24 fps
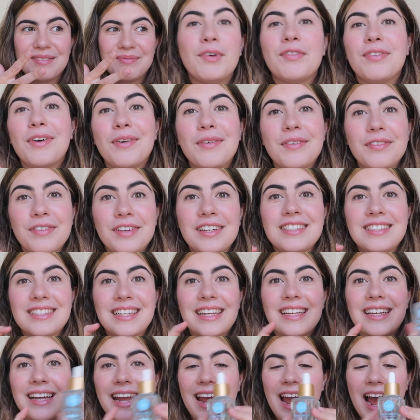Before we finish
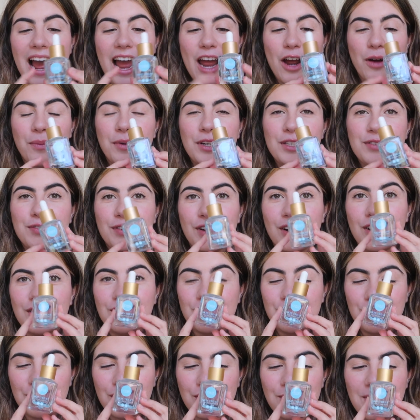skincare, I almost forgot
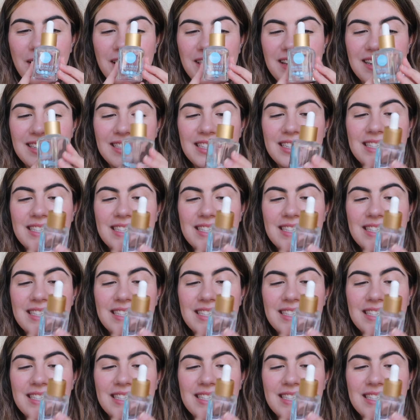to talk about this.